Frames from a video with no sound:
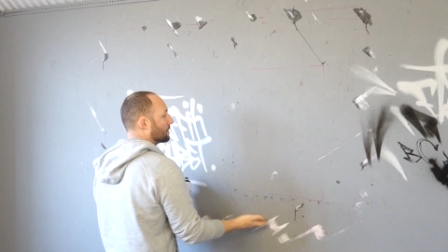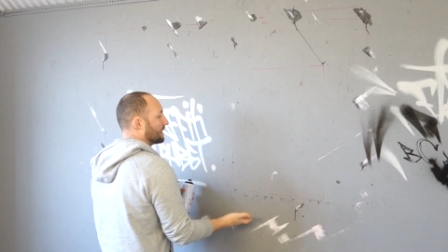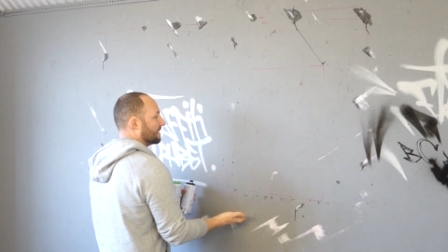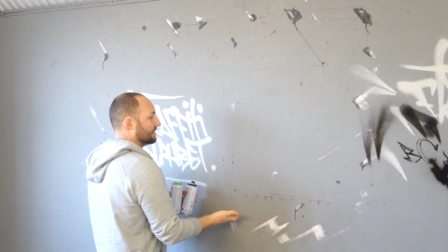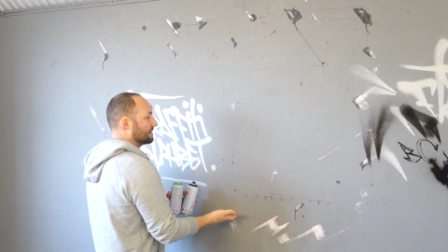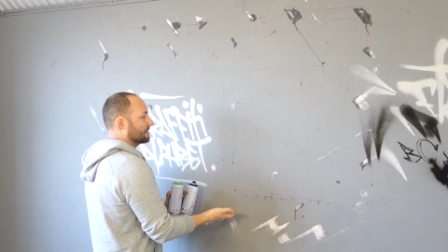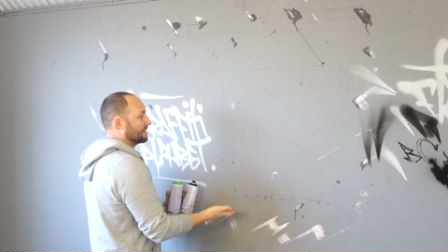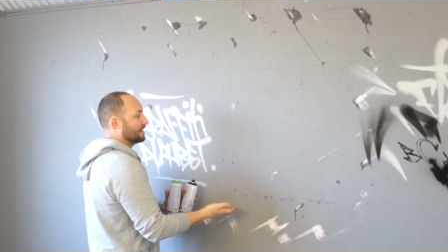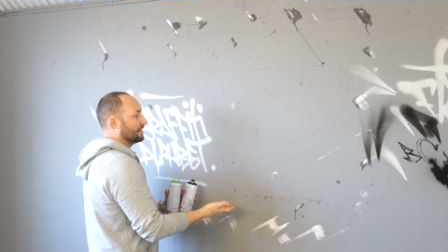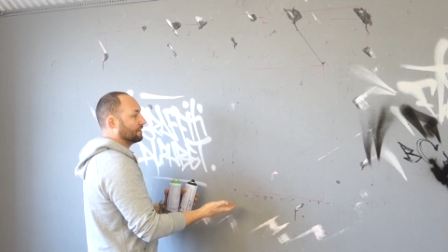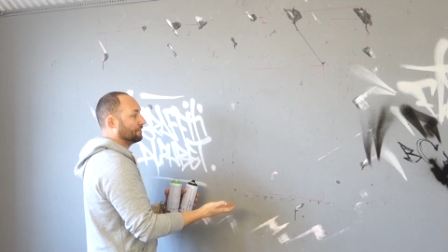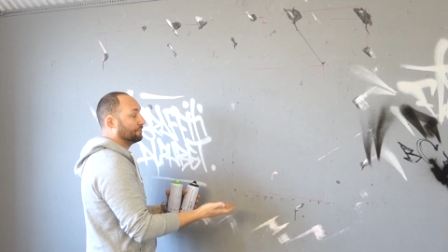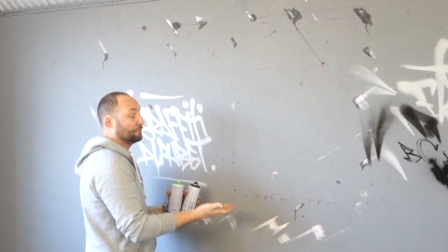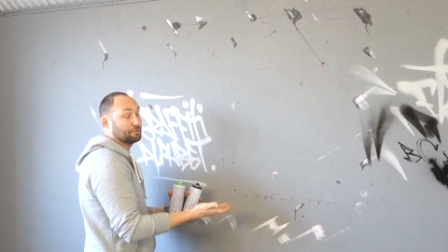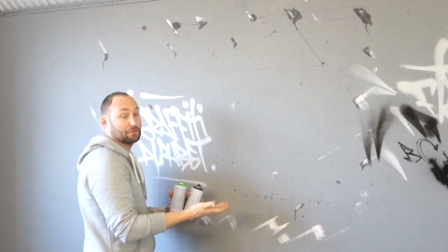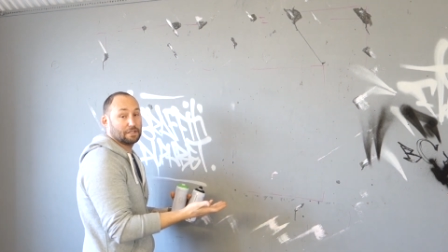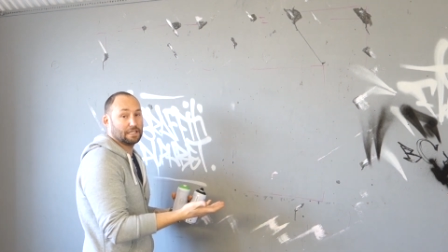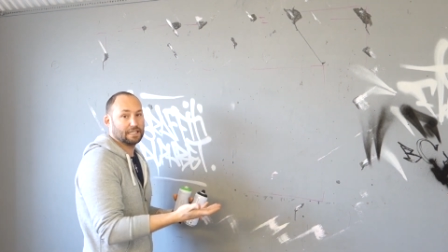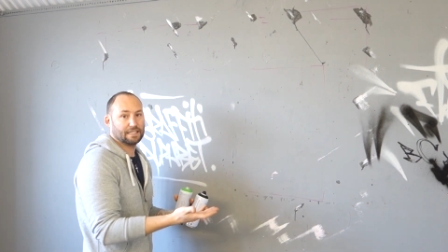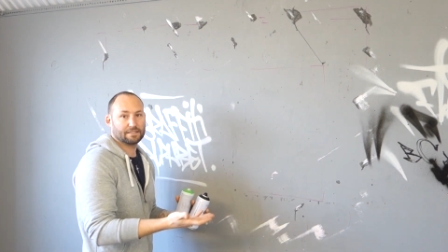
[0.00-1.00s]
write like a
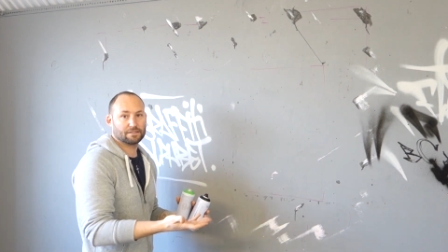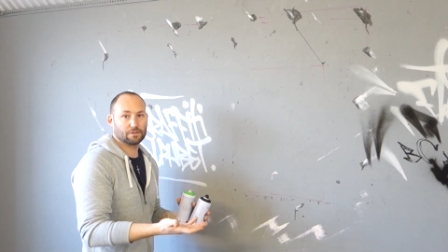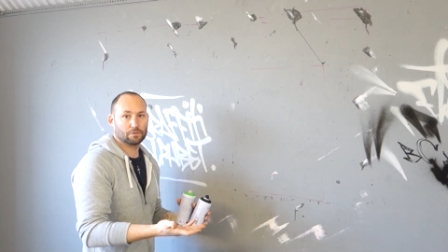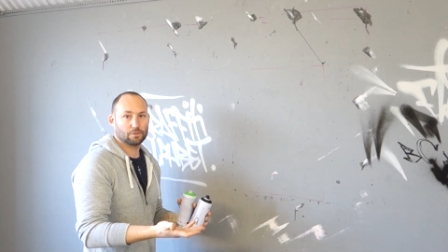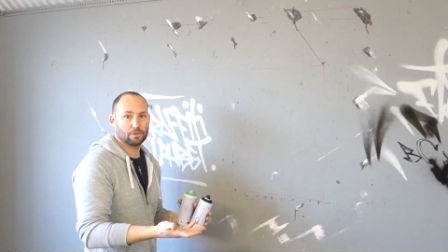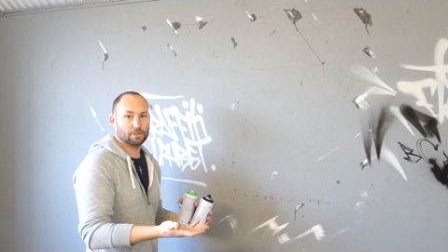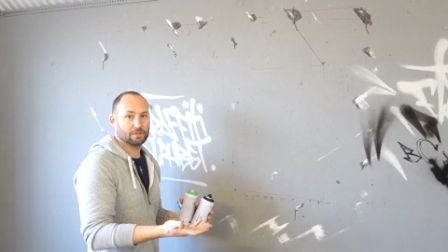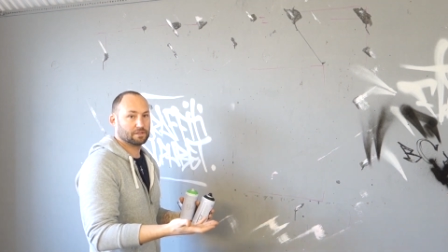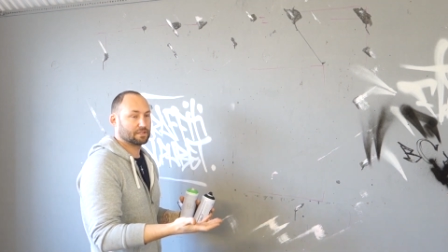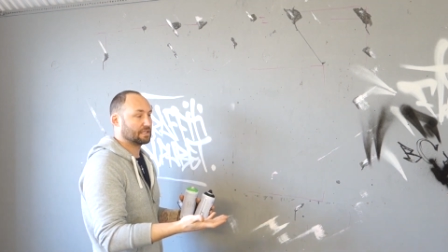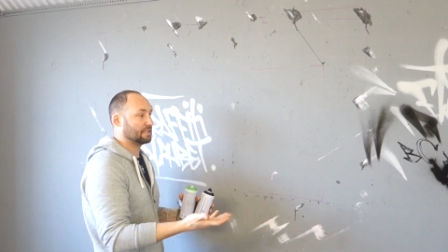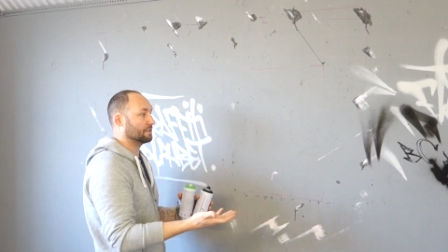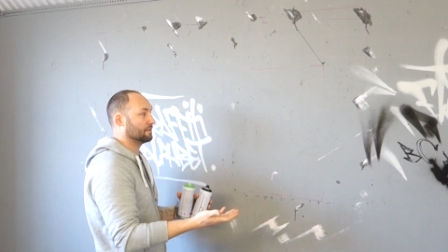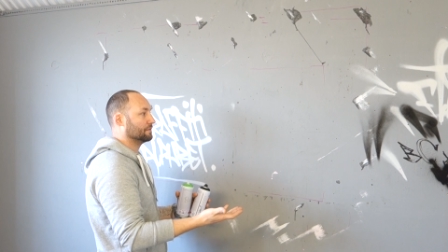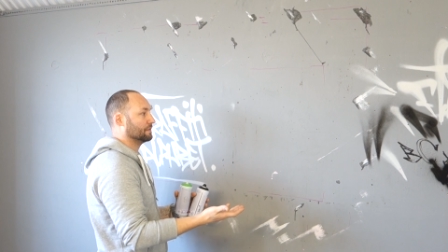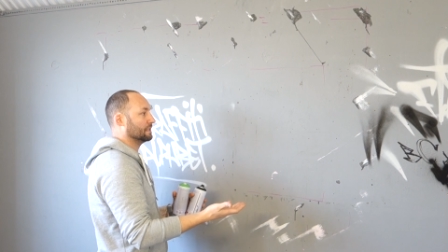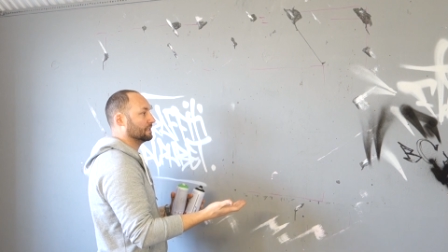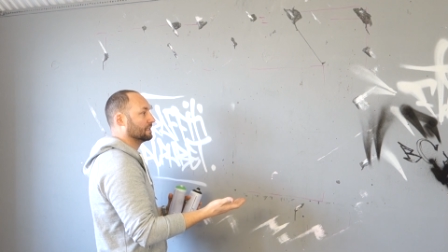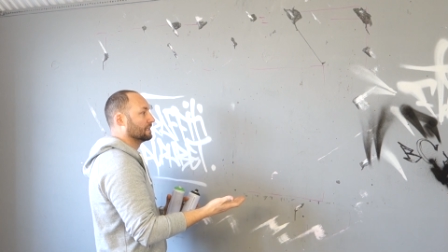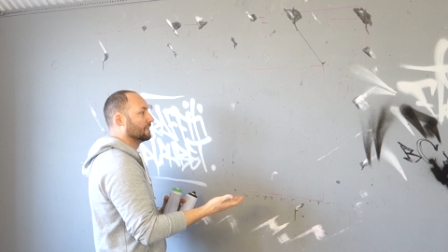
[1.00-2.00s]
3-letter word kind of
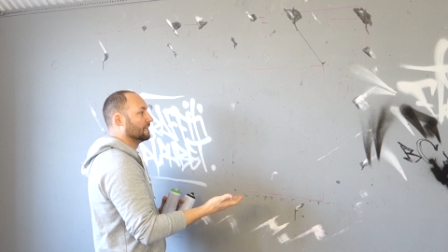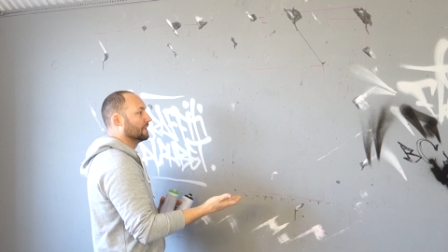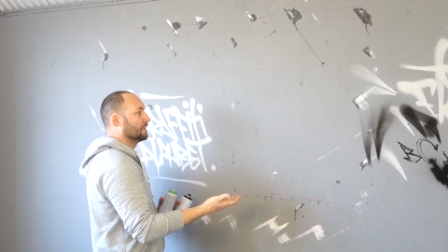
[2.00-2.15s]
thing.